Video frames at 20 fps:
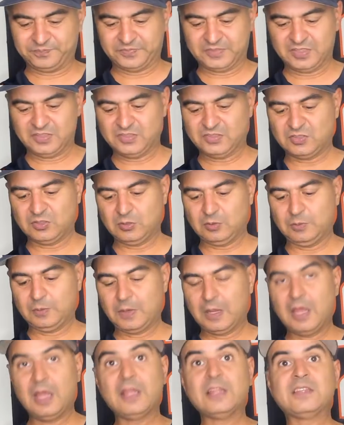So
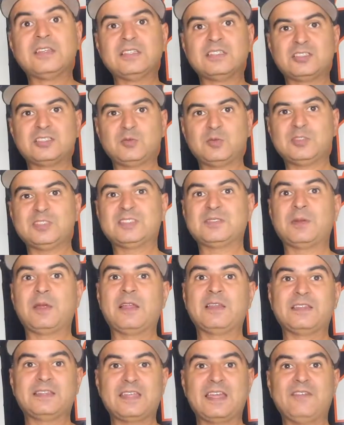this was
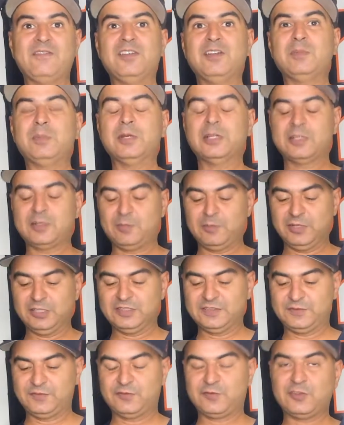David
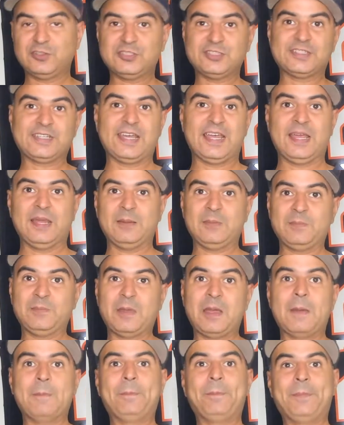Montgomery's first game
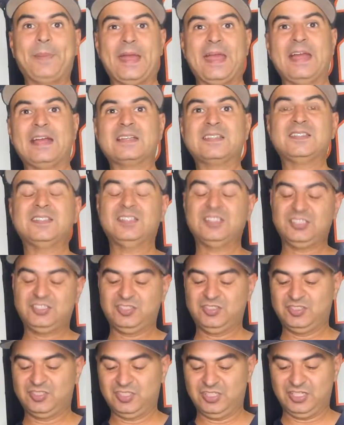back since
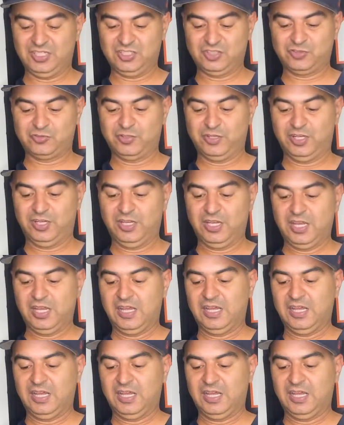the injury.